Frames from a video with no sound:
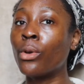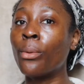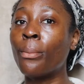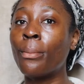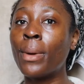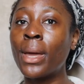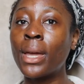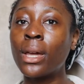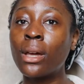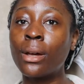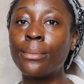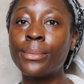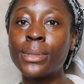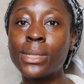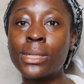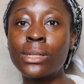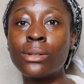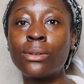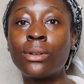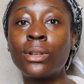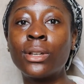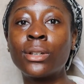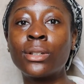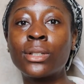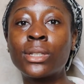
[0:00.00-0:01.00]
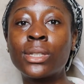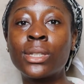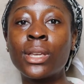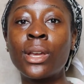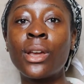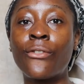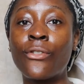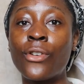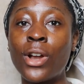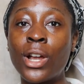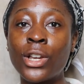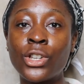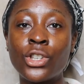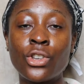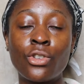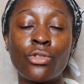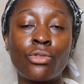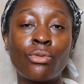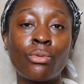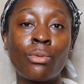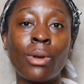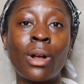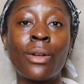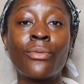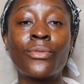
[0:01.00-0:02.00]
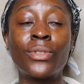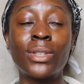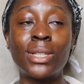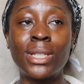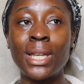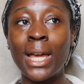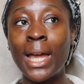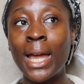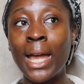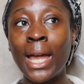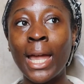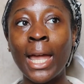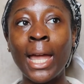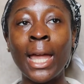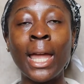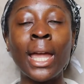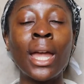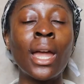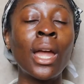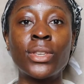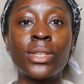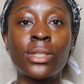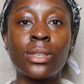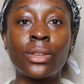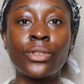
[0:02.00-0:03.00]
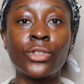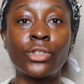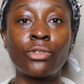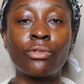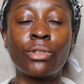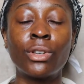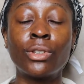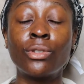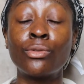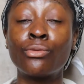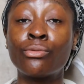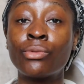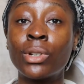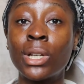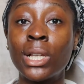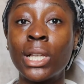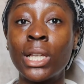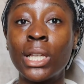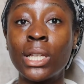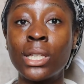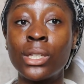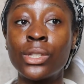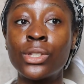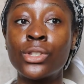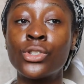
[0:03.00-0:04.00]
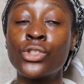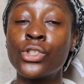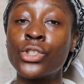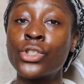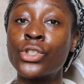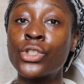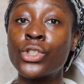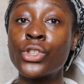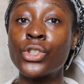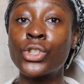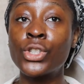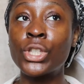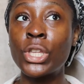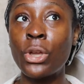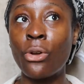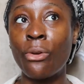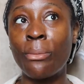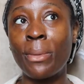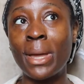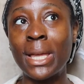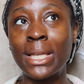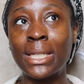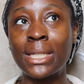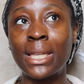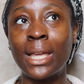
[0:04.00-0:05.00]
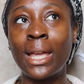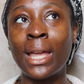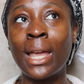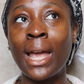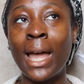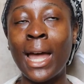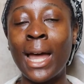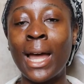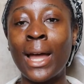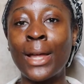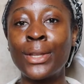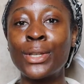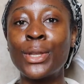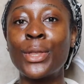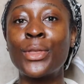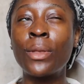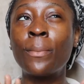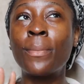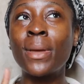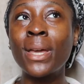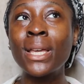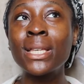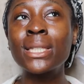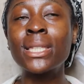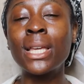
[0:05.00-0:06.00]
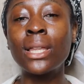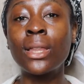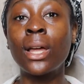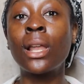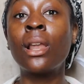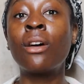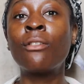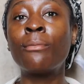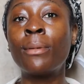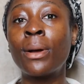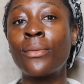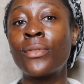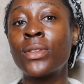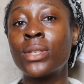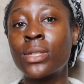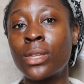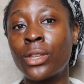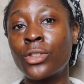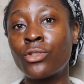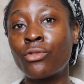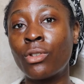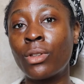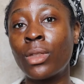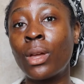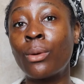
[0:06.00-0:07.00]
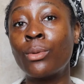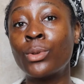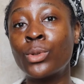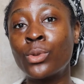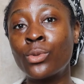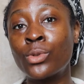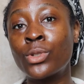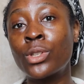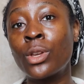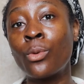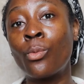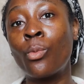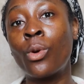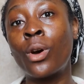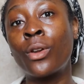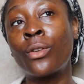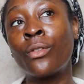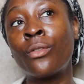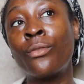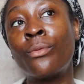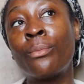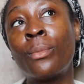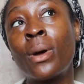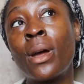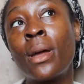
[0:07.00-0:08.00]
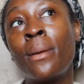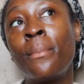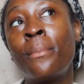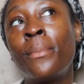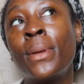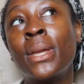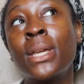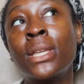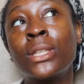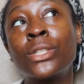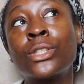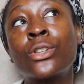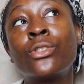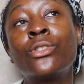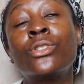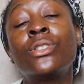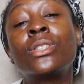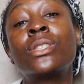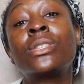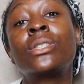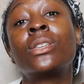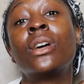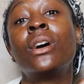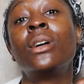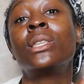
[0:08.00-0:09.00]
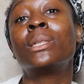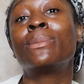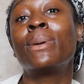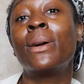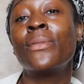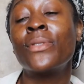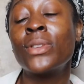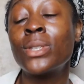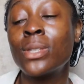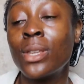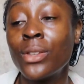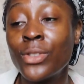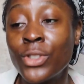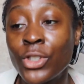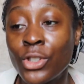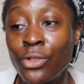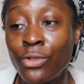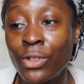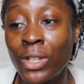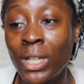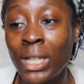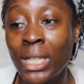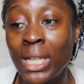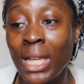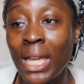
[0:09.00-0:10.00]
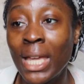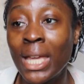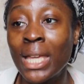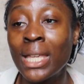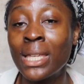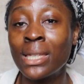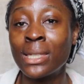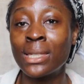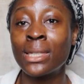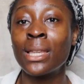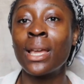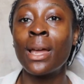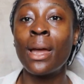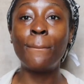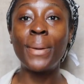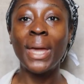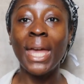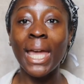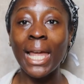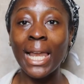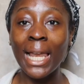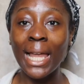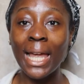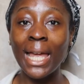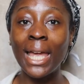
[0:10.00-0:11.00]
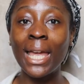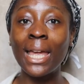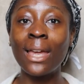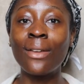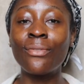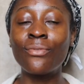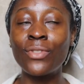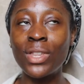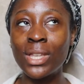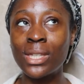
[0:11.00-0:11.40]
Your makeup still looks fresh throughout the day. The sunscreen really is just so amazing. And the biggest thing that I love about the sunscreen, that was also one of my biggest concerns about the sunscreen, is peeling.